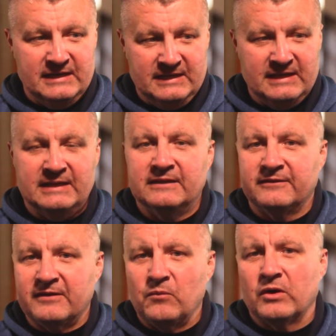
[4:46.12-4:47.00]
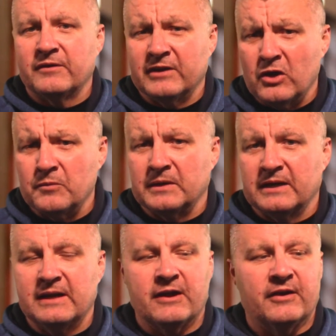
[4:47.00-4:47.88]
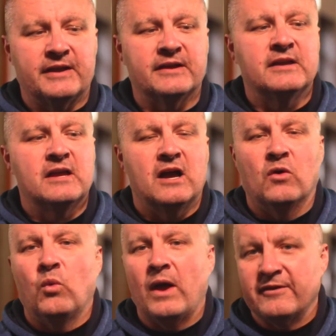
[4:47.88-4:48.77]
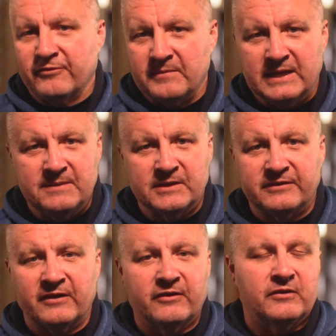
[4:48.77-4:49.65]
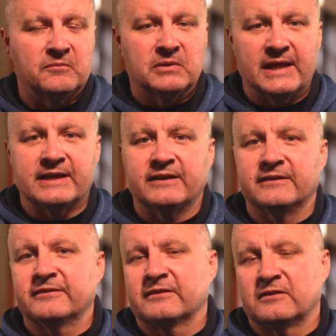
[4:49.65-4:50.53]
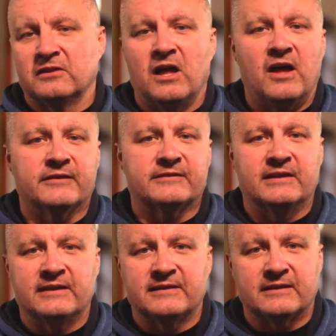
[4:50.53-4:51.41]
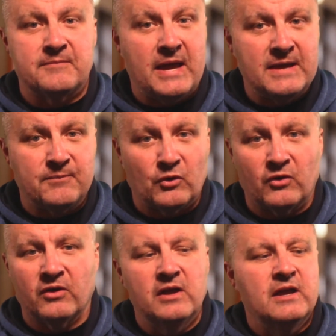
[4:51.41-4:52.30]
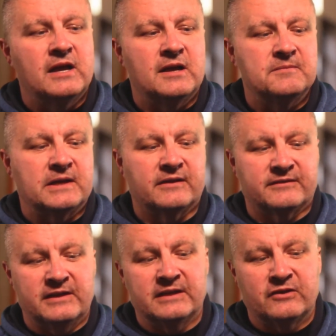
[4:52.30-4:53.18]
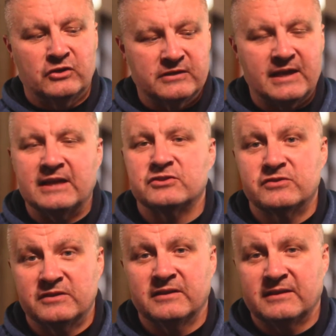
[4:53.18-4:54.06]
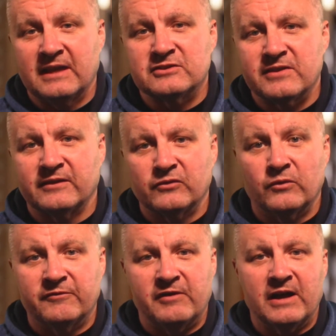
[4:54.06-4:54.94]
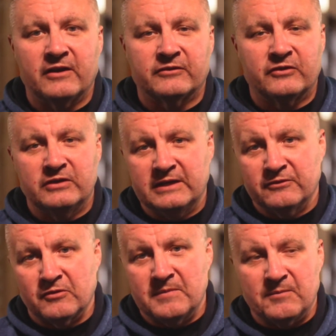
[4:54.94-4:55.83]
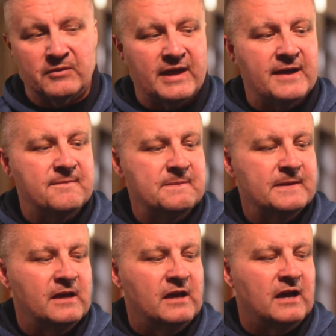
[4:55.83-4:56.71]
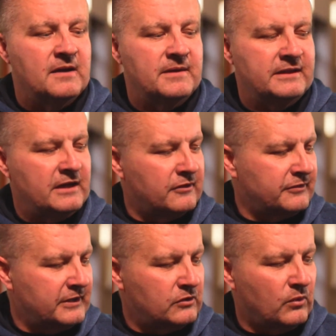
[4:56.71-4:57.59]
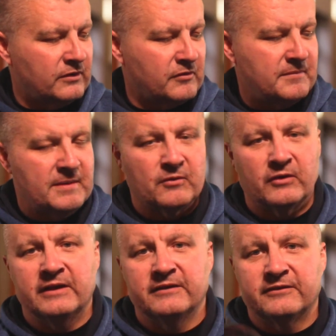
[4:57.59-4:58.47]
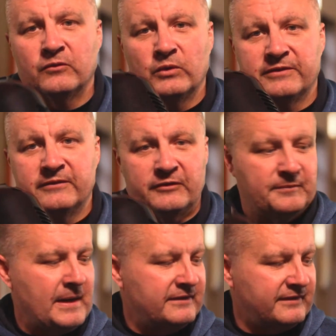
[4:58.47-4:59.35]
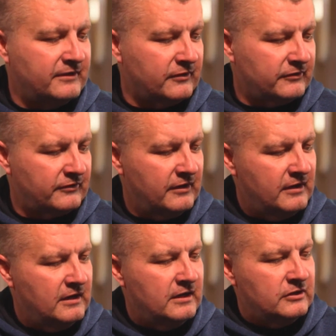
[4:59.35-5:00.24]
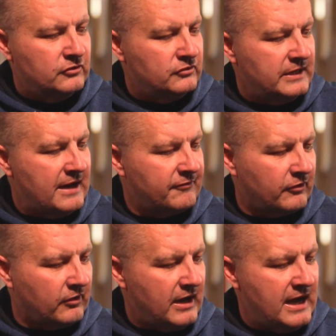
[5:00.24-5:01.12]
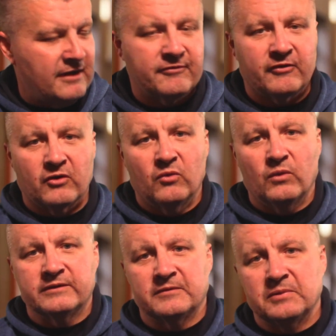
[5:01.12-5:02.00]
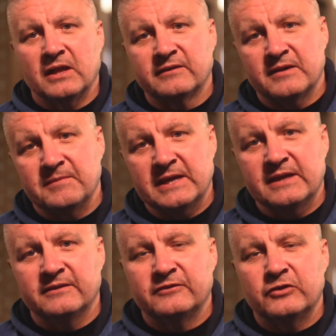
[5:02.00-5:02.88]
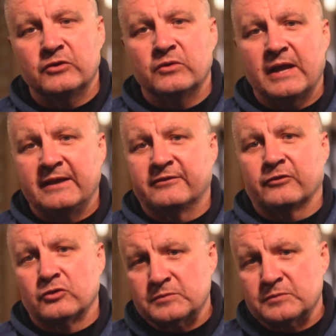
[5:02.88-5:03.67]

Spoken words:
in somewhat of an open area, away from any material, blankets, cloths, anything like paper, because it could catch things on fire. So you need to remember that. And the other thing you want to remember is with space heaters, you never ever want to plug them into a surge